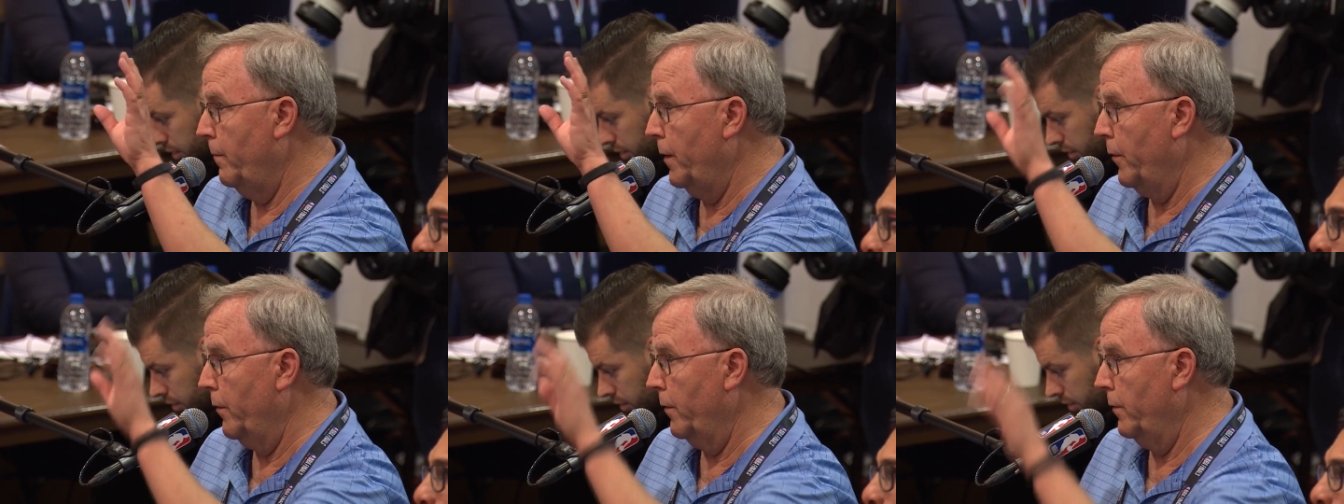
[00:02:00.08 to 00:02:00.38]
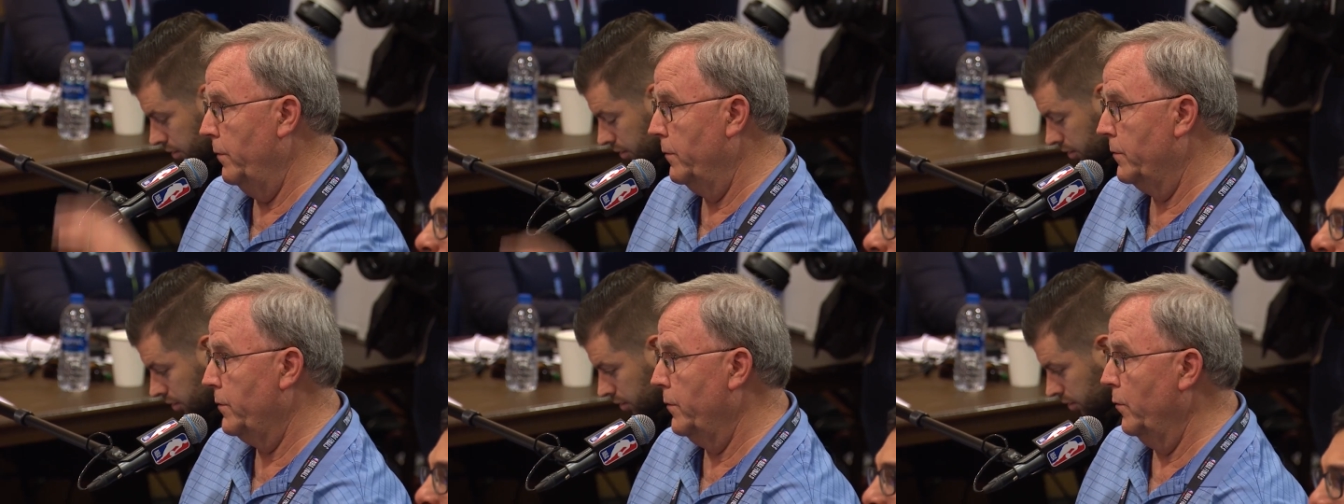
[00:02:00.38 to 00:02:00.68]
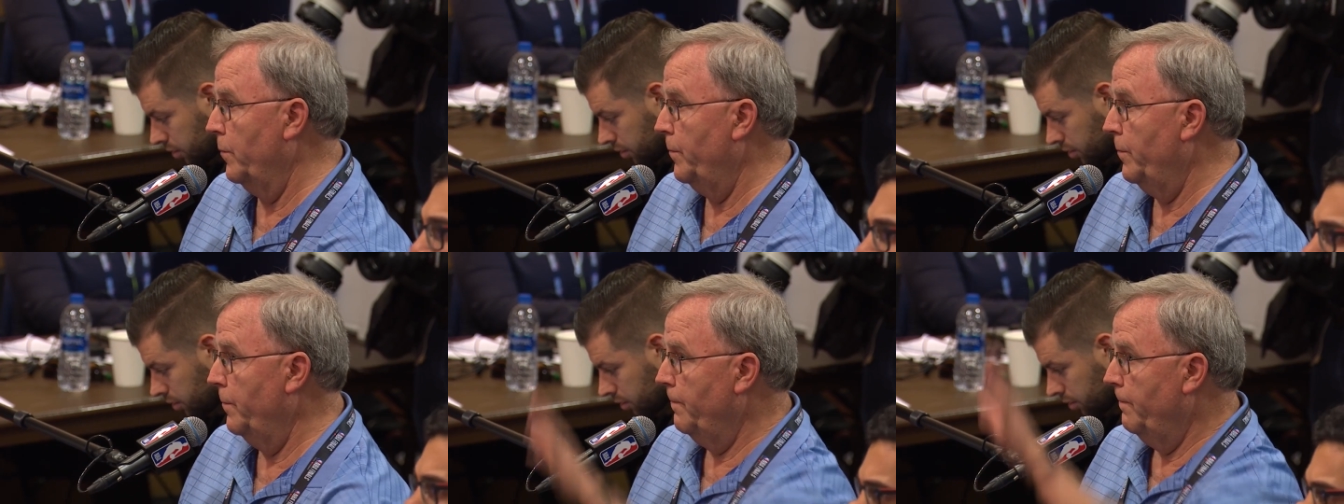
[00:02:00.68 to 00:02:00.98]
Bay Area News
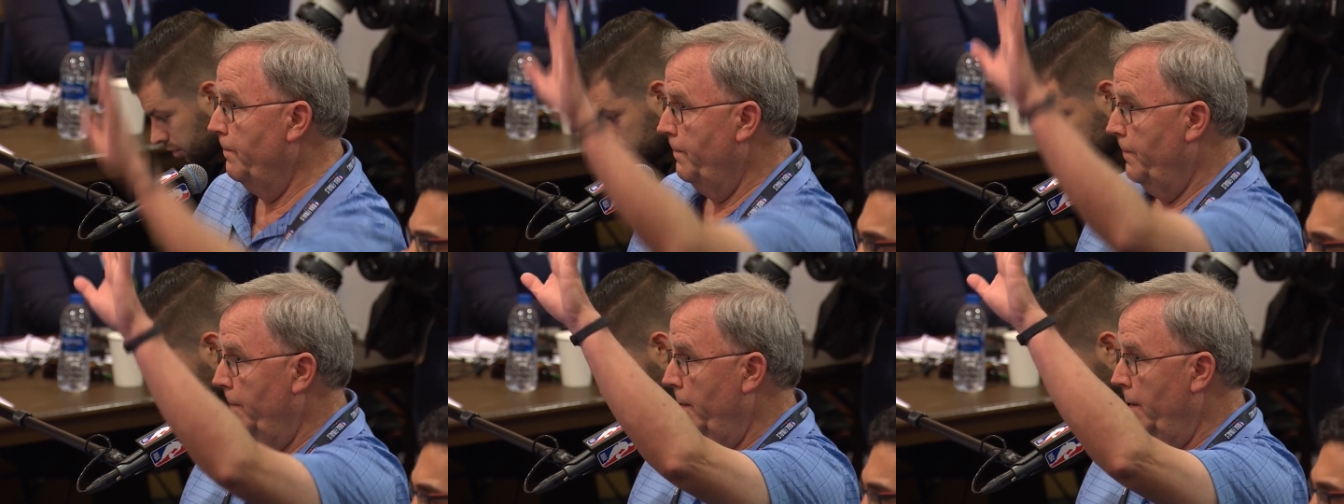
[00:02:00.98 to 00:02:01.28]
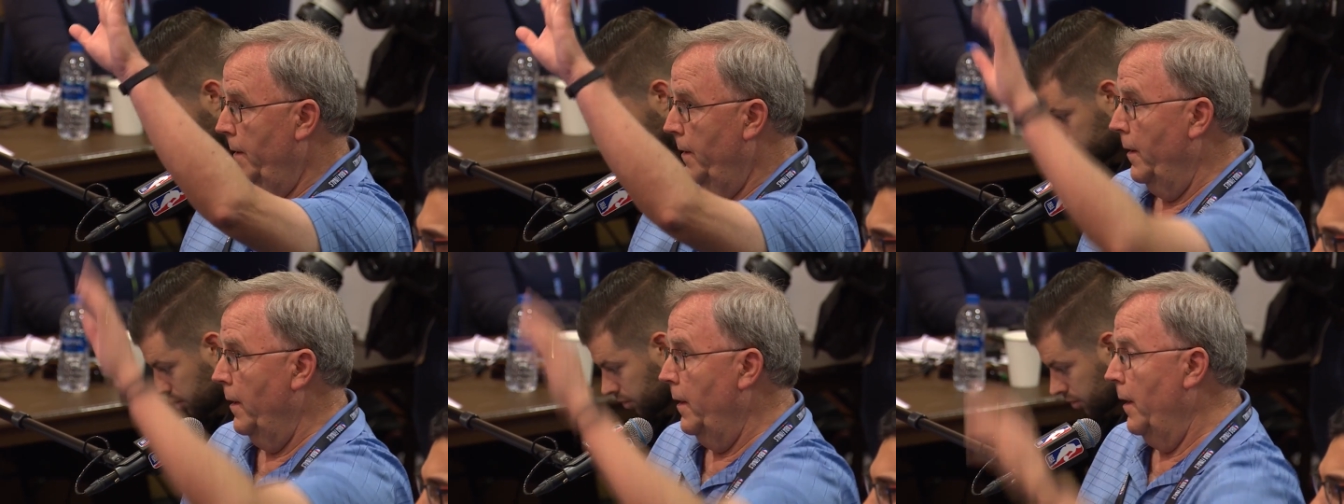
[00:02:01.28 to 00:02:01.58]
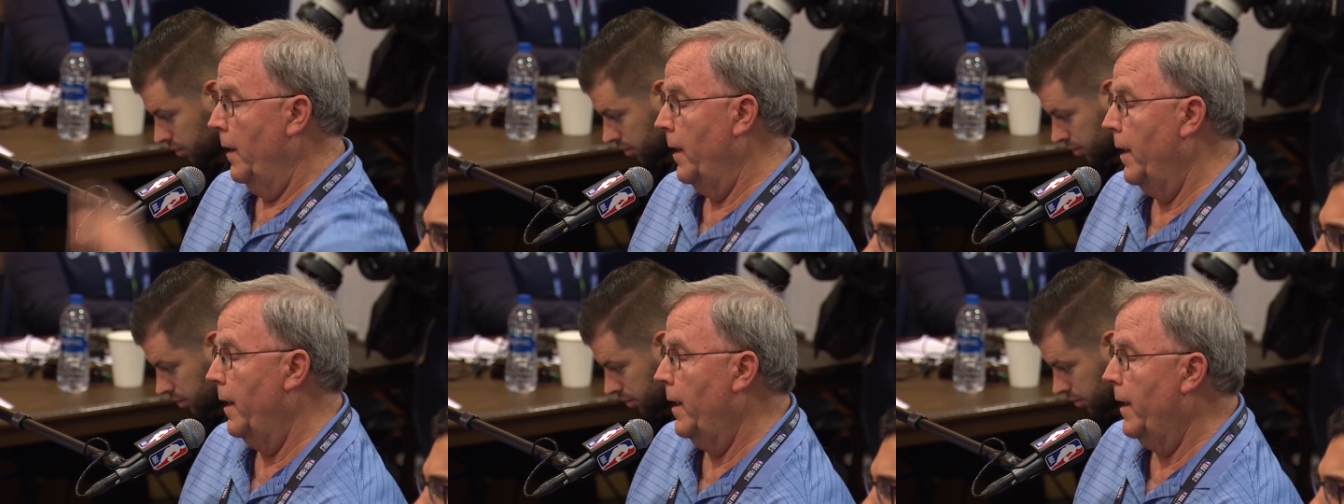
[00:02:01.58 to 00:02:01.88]
Group.
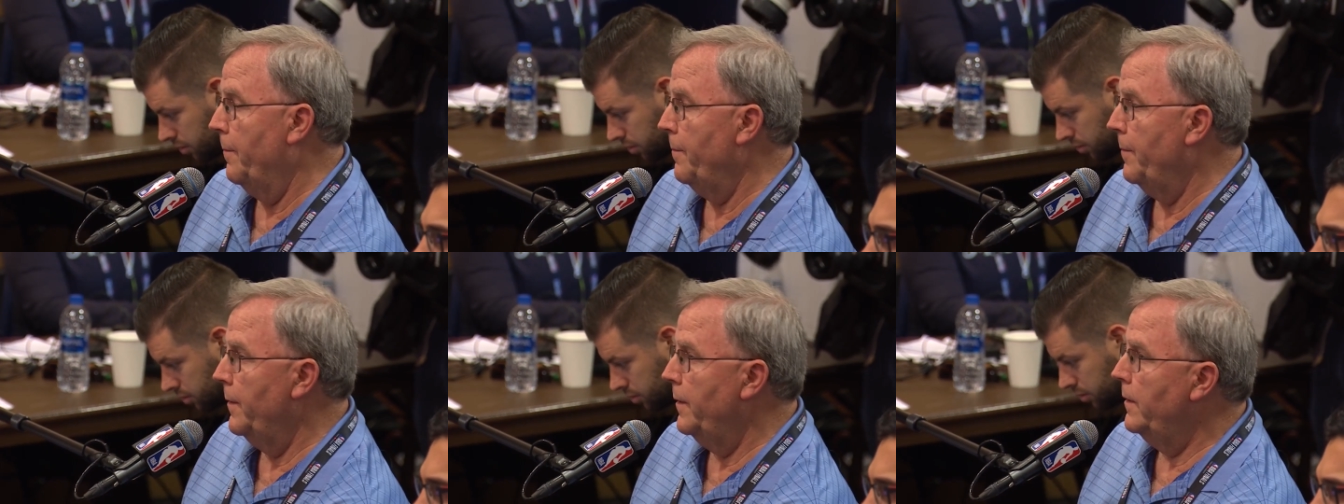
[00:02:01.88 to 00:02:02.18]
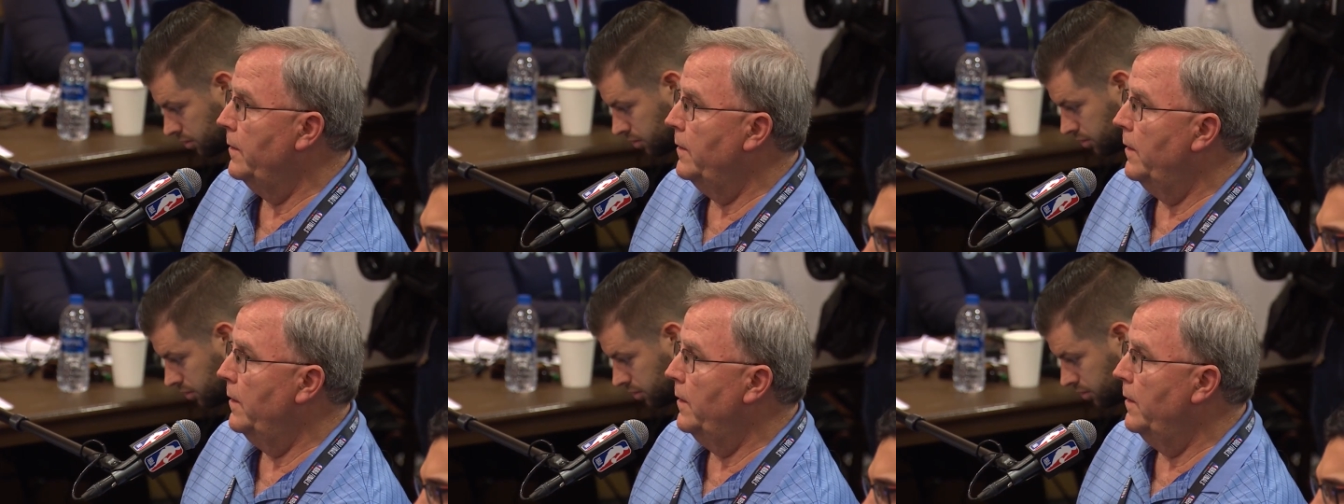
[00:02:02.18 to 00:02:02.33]
Um,